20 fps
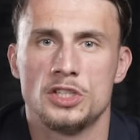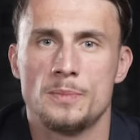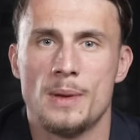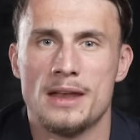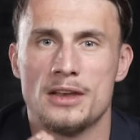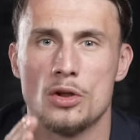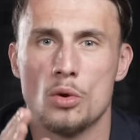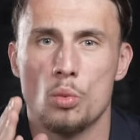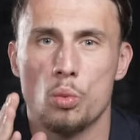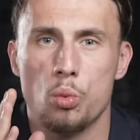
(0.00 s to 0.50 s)

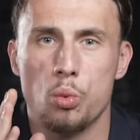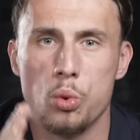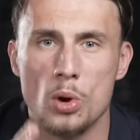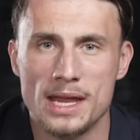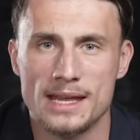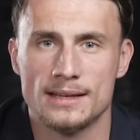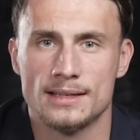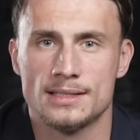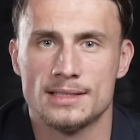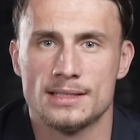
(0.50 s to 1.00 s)
spent
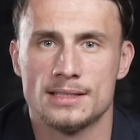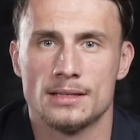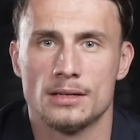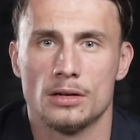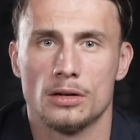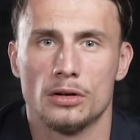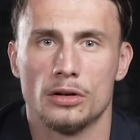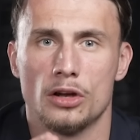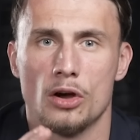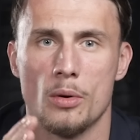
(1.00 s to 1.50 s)
weeks
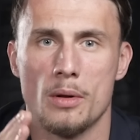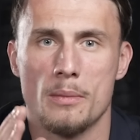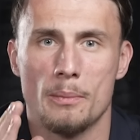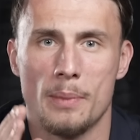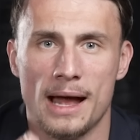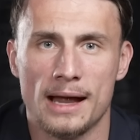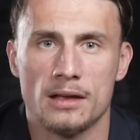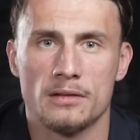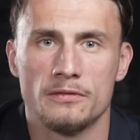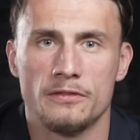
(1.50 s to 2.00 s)
going
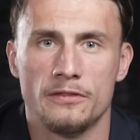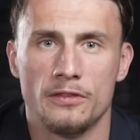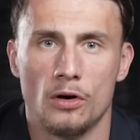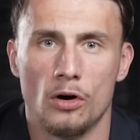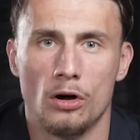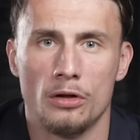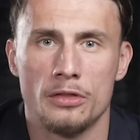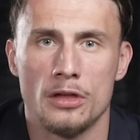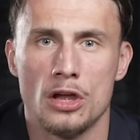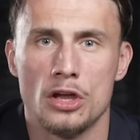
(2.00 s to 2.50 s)
back and
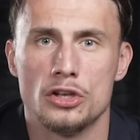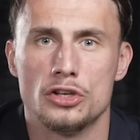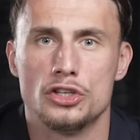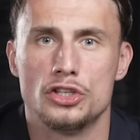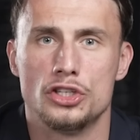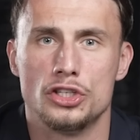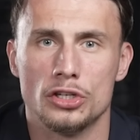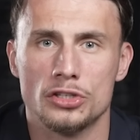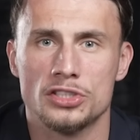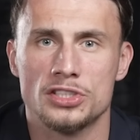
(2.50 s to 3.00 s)
forth
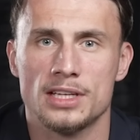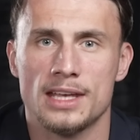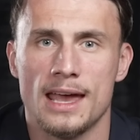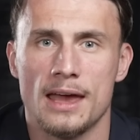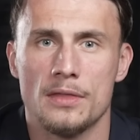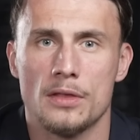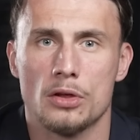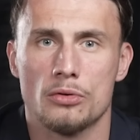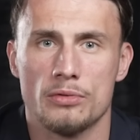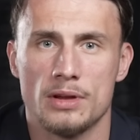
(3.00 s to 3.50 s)
just to
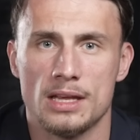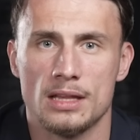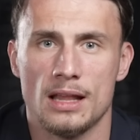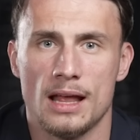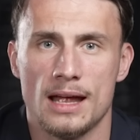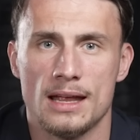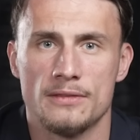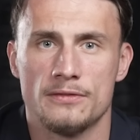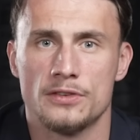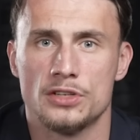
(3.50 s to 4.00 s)
get the green
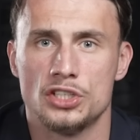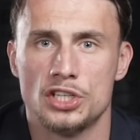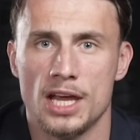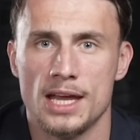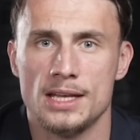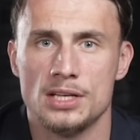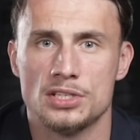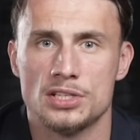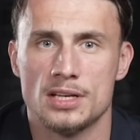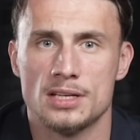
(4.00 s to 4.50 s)
light for
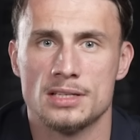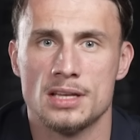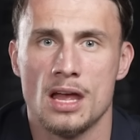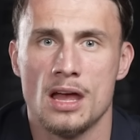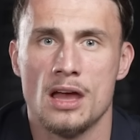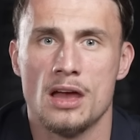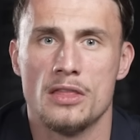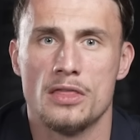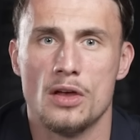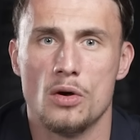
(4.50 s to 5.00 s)
changes
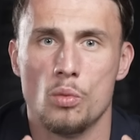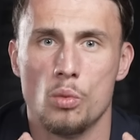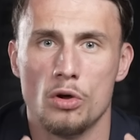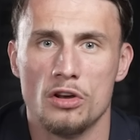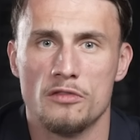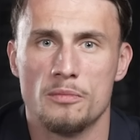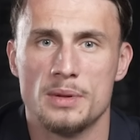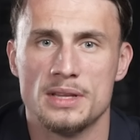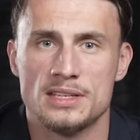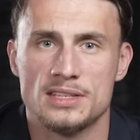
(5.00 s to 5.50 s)
that would
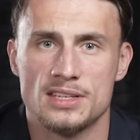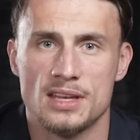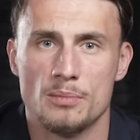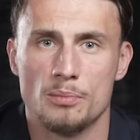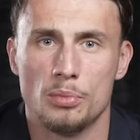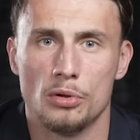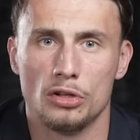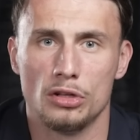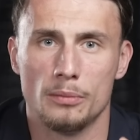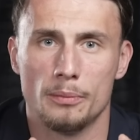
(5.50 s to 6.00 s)
have been
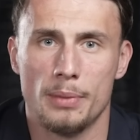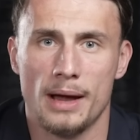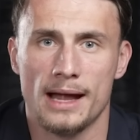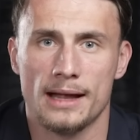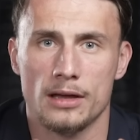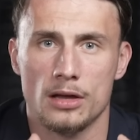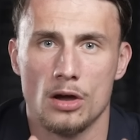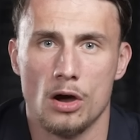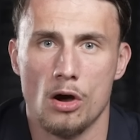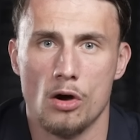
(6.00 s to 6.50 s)
simple
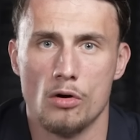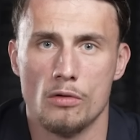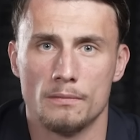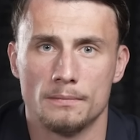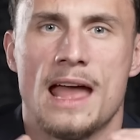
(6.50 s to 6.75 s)
back home.